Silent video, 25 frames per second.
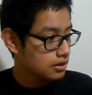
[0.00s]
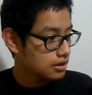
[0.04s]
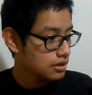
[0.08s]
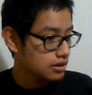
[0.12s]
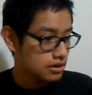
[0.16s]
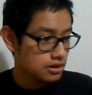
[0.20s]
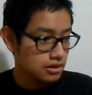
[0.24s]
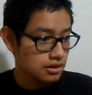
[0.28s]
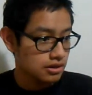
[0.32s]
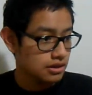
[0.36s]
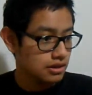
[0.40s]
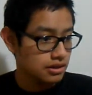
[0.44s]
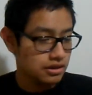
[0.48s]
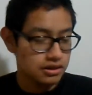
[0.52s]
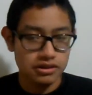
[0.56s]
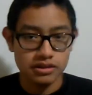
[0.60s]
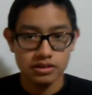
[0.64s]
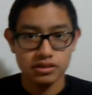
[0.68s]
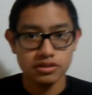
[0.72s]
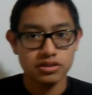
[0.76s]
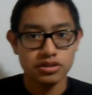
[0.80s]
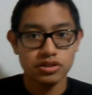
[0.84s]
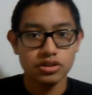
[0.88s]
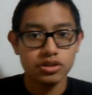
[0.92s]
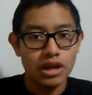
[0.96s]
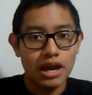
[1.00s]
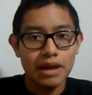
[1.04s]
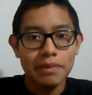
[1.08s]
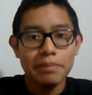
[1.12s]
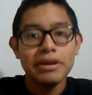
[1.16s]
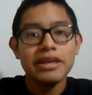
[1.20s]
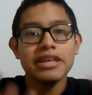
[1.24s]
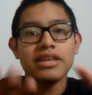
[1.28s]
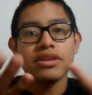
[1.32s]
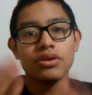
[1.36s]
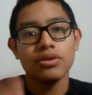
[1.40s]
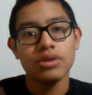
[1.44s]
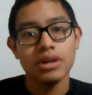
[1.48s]
Uh, I
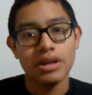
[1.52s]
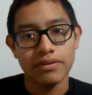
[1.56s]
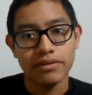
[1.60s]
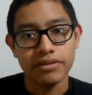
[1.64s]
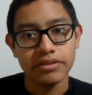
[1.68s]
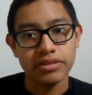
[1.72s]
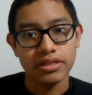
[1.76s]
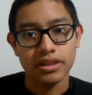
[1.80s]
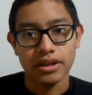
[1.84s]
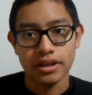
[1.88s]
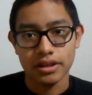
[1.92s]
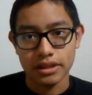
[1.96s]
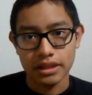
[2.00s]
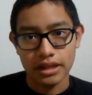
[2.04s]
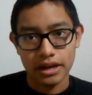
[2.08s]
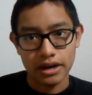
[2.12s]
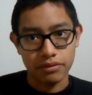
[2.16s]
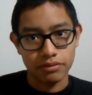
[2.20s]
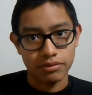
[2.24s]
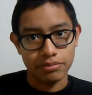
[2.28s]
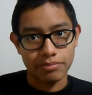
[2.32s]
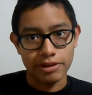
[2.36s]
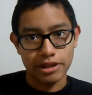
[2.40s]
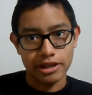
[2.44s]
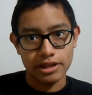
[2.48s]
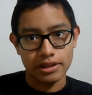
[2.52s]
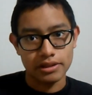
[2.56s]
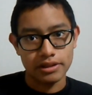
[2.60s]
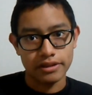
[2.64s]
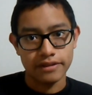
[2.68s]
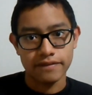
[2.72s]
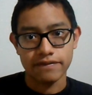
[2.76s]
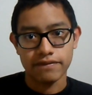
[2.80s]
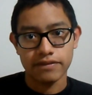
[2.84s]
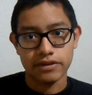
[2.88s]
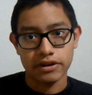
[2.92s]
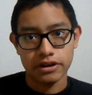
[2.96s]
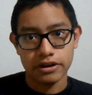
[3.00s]
bet you never thought that I would make it
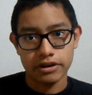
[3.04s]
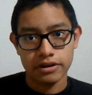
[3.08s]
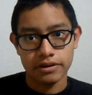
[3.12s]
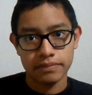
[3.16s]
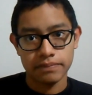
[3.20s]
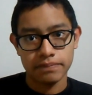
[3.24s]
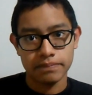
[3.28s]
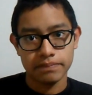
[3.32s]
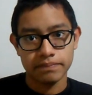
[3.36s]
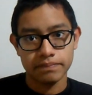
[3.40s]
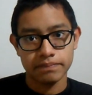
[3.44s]
this far.